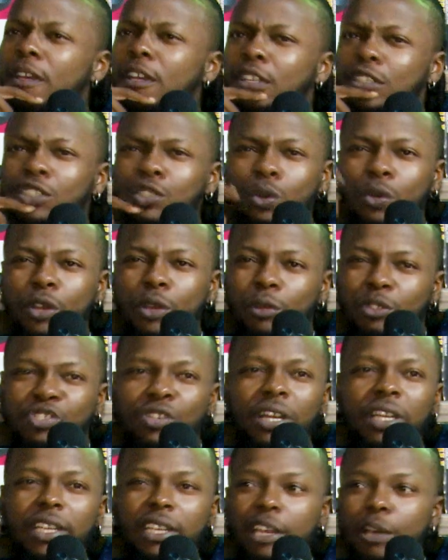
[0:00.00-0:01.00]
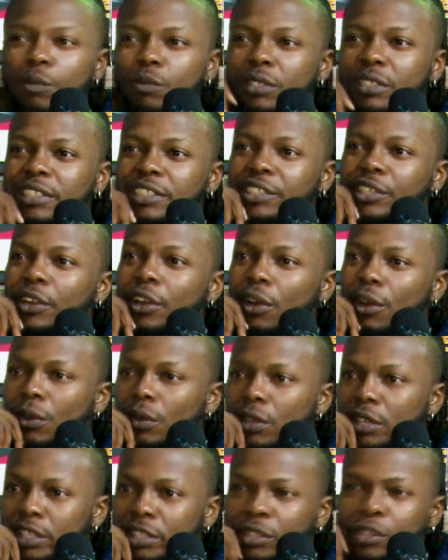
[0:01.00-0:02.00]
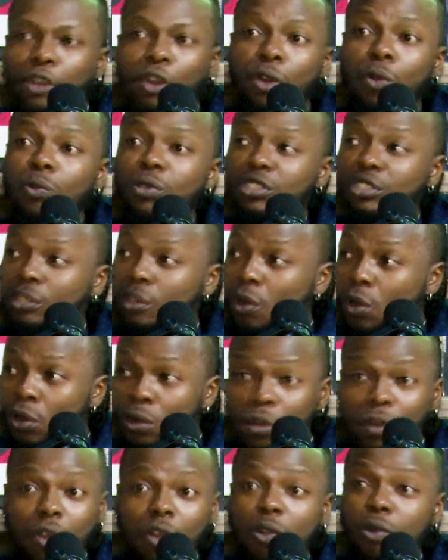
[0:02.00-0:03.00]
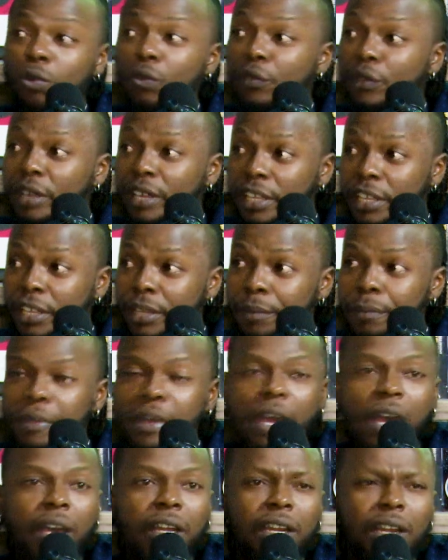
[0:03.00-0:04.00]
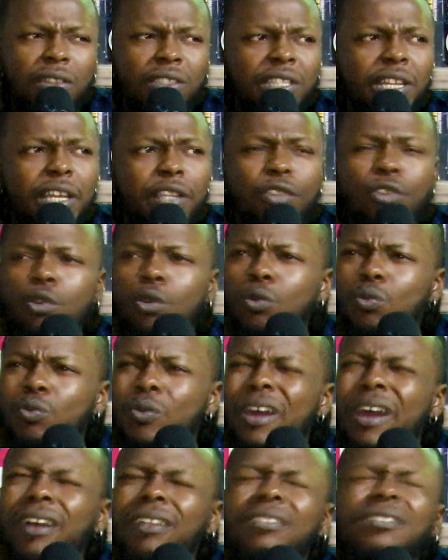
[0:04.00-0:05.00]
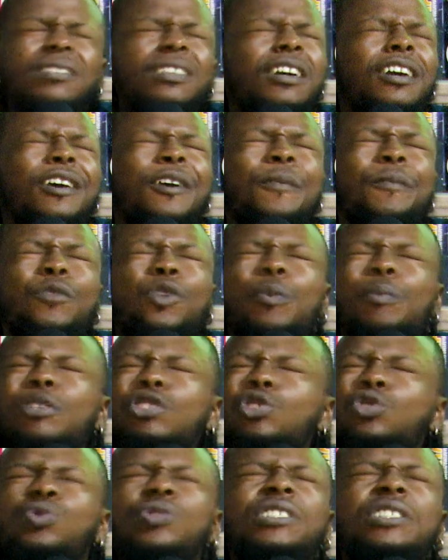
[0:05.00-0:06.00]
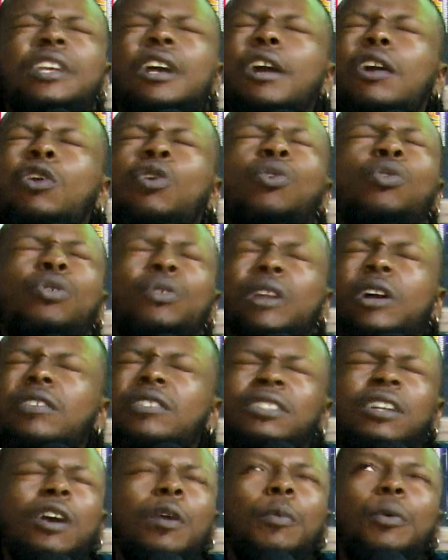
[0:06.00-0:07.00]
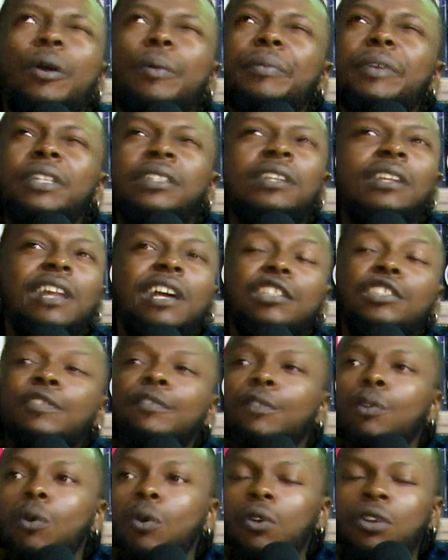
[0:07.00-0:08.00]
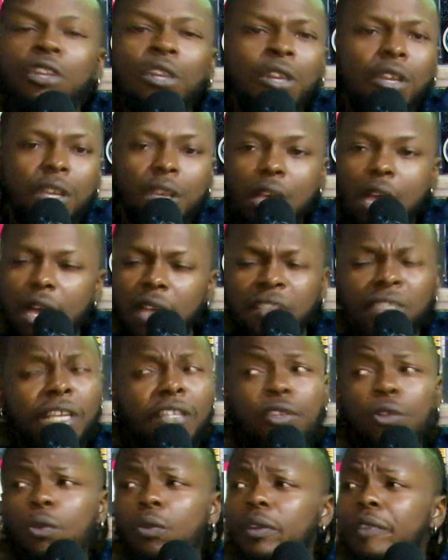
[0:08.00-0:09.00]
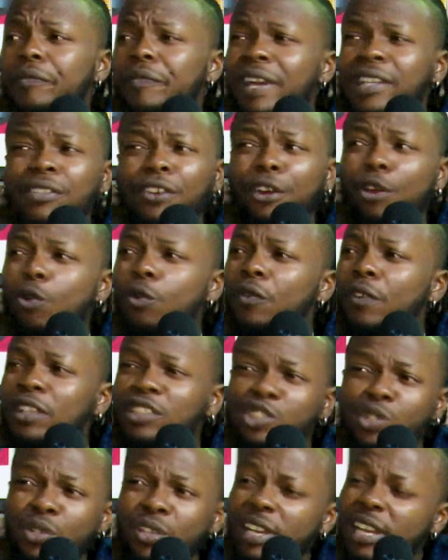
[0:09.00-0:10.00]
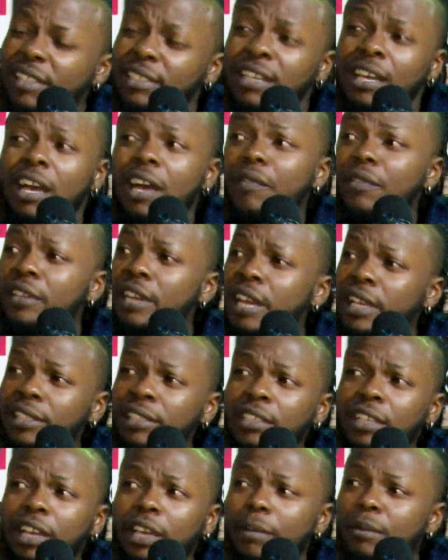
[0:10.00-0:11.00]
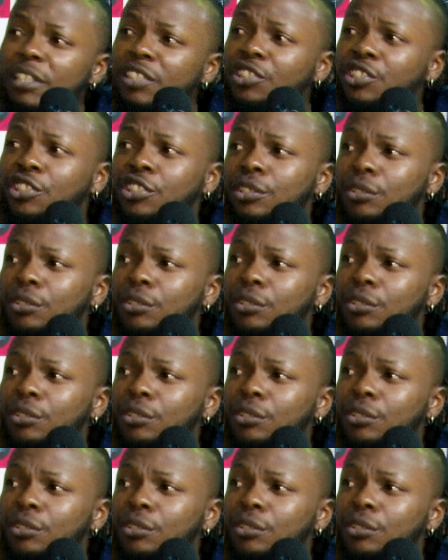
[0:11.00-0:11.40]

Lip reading: So he was trying to get with this girl. The girl was all over him. And I was like, yo, we're at number 2 Siakoro. That was the apartment, the last floor. I was like, yo, invite her over so you guys can have a nice time. Let's chill.